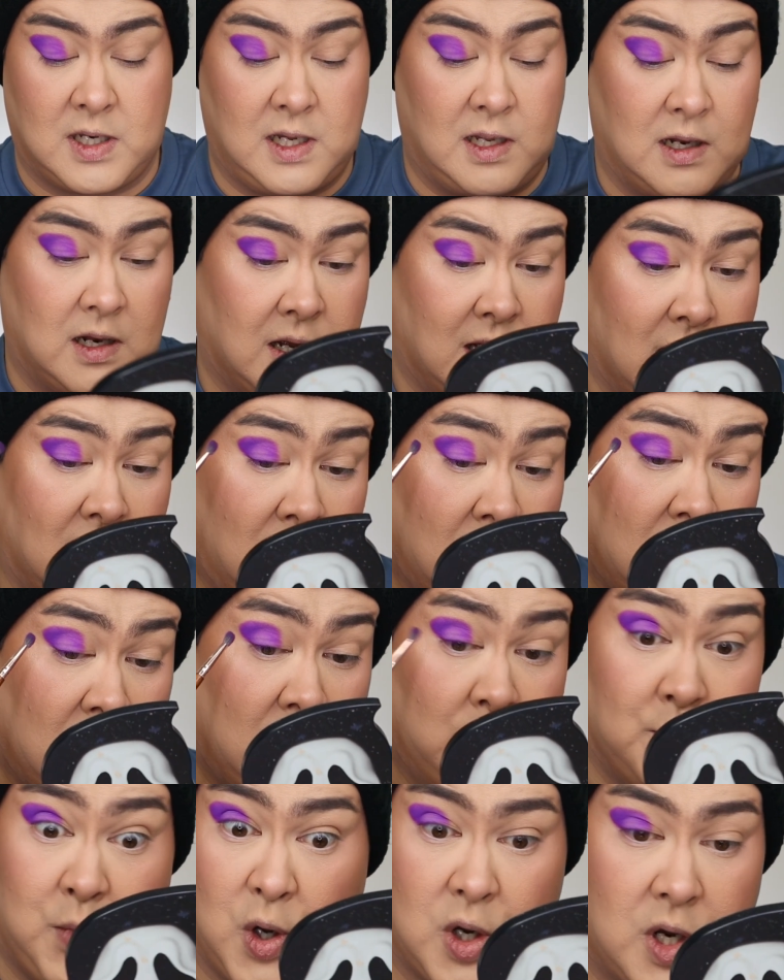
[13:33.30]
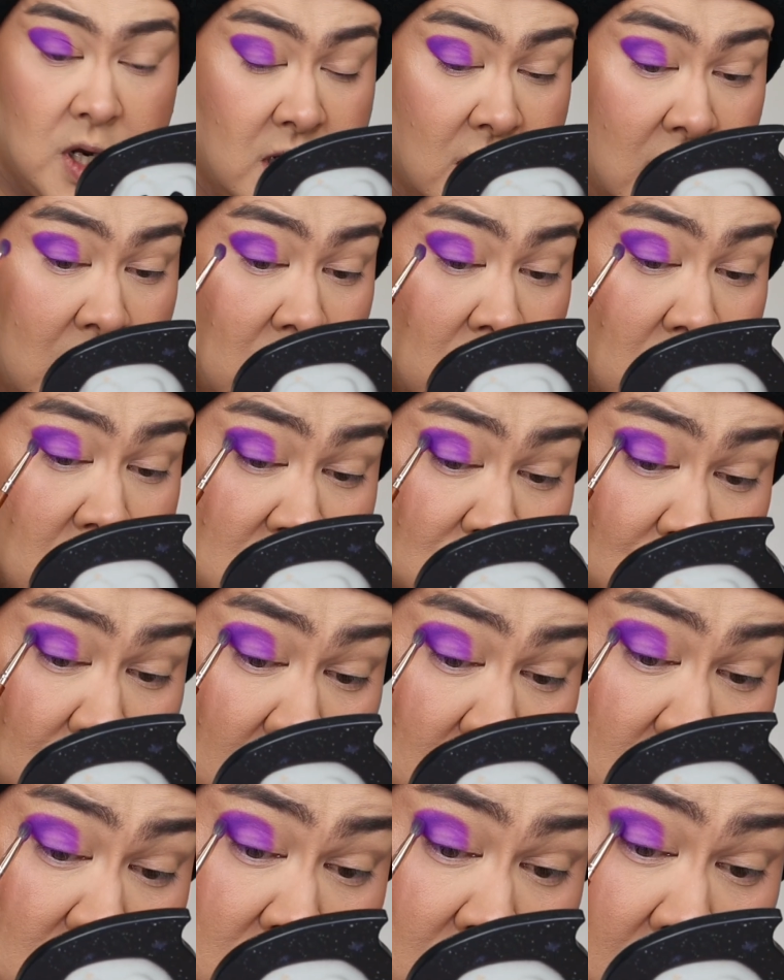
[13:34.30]
dealer, poker dealer as
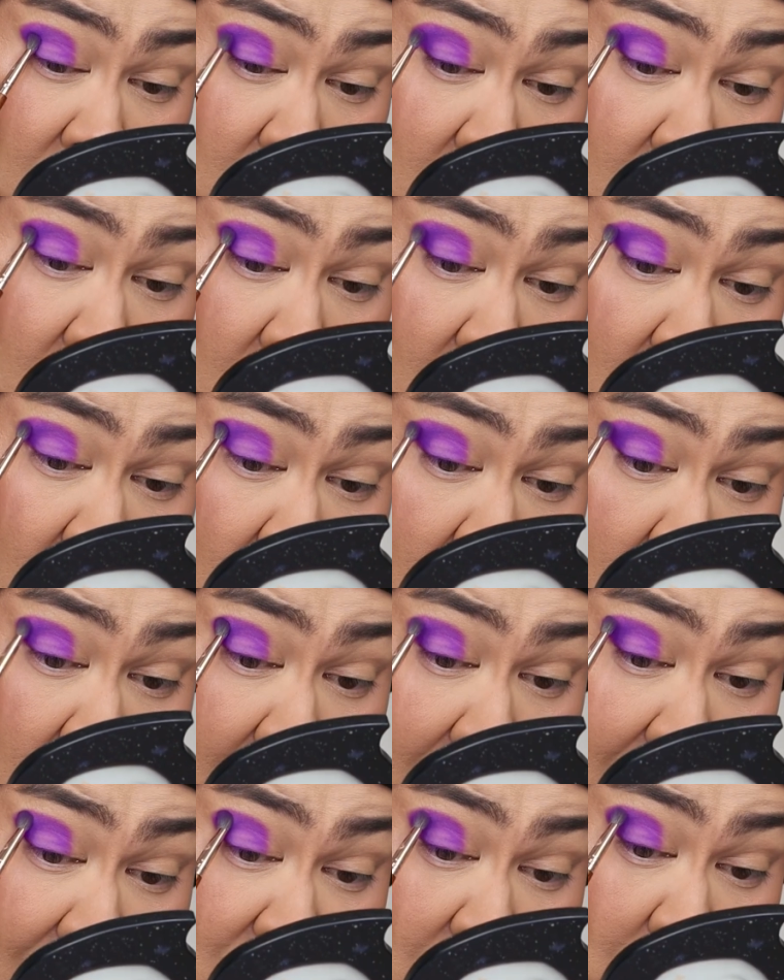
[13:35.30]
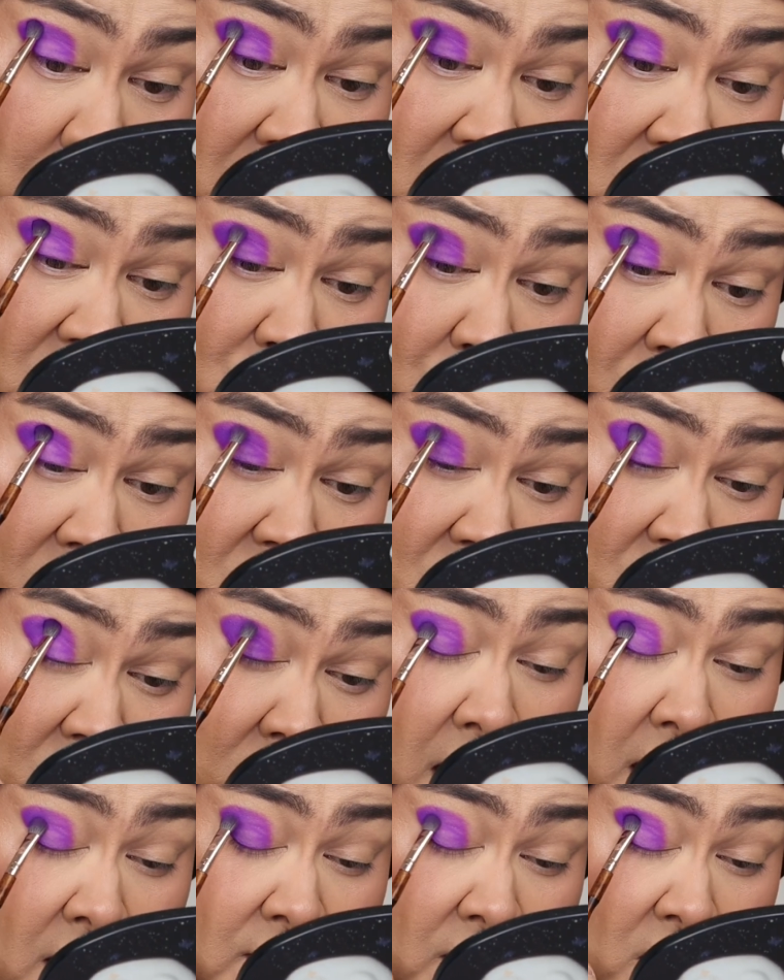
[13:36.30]
well, so you kind of have to be switched on,
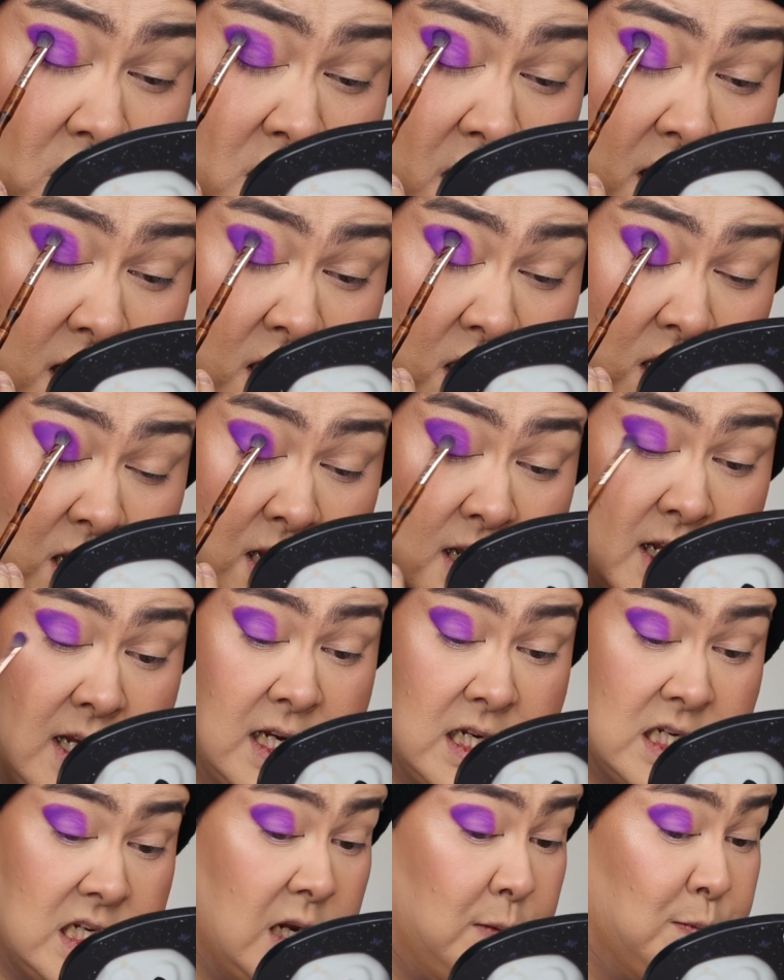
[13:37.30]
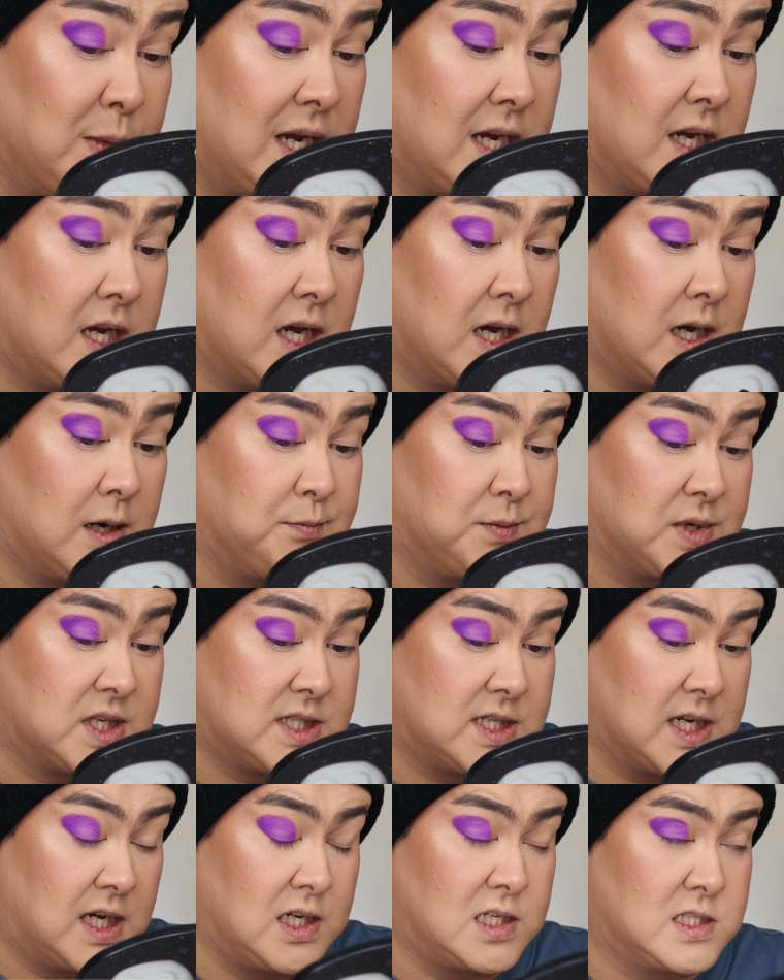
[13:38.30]
and if you're tired you can easily make
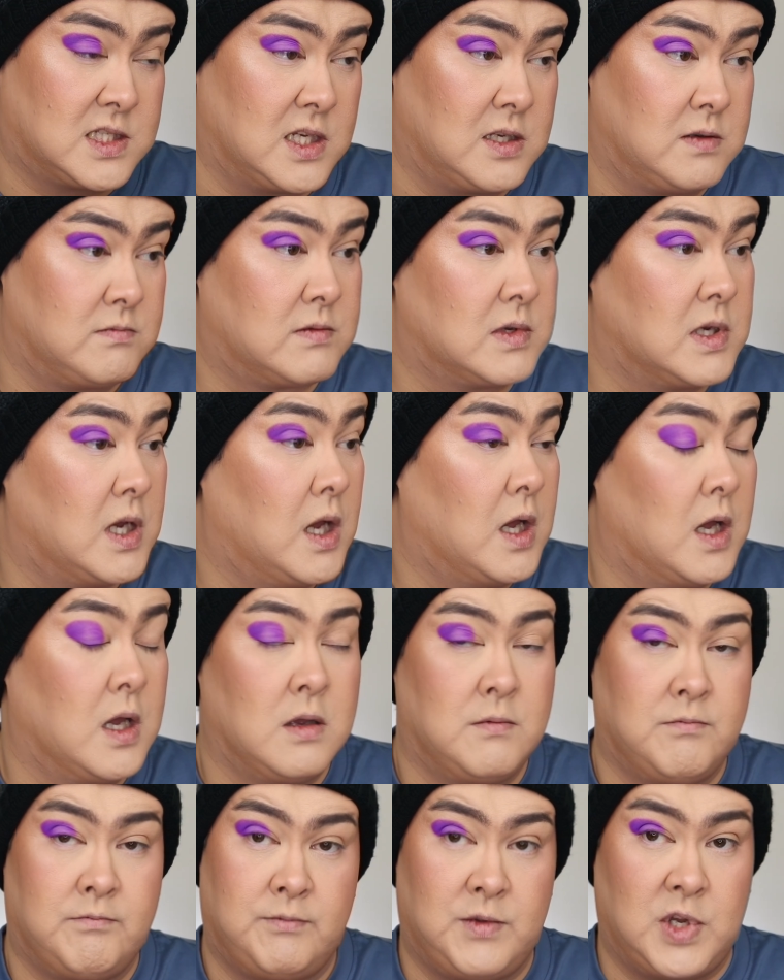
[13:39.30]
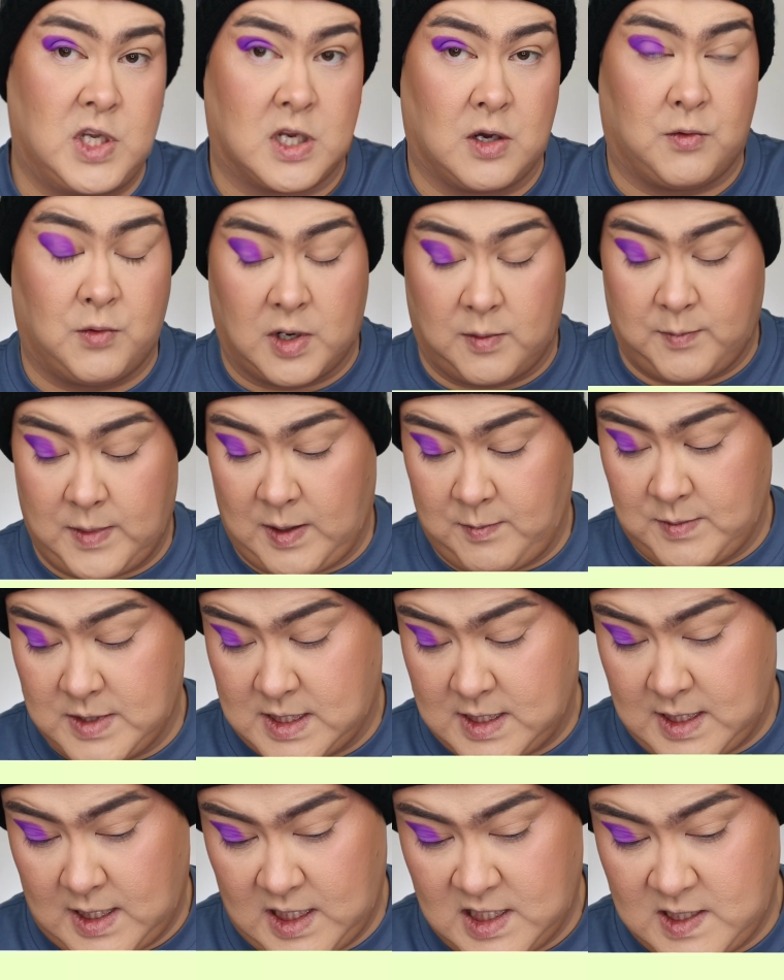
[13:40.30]
mistakes, and you don't want to make
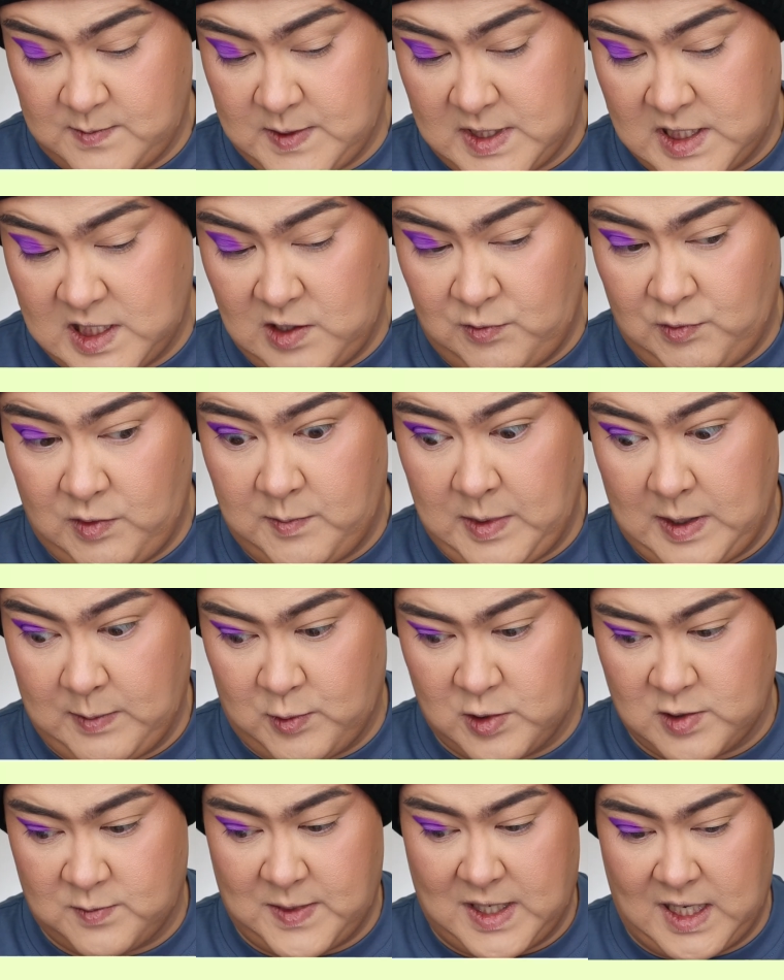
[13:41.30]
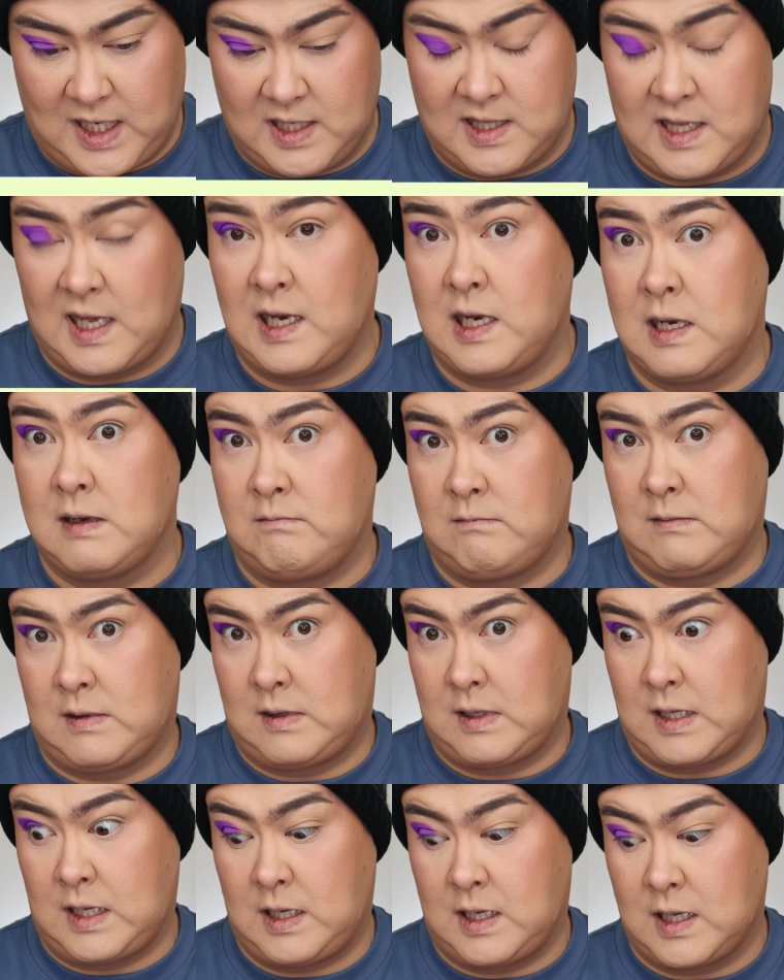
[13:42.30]
mistakes, especially with people's money.
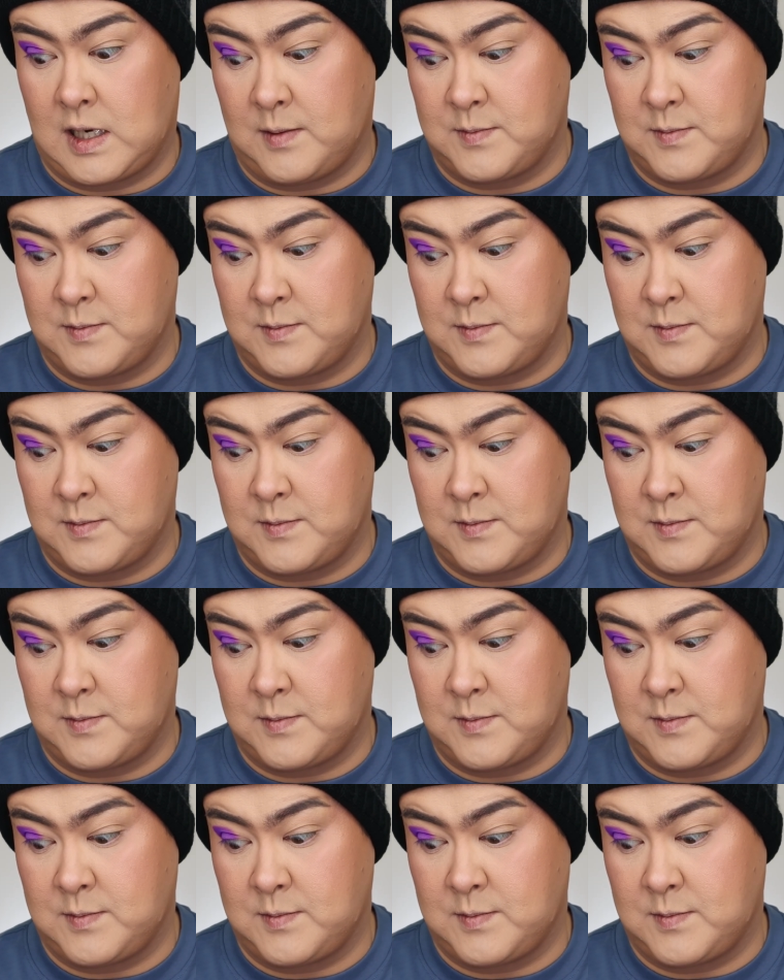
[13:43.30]
They get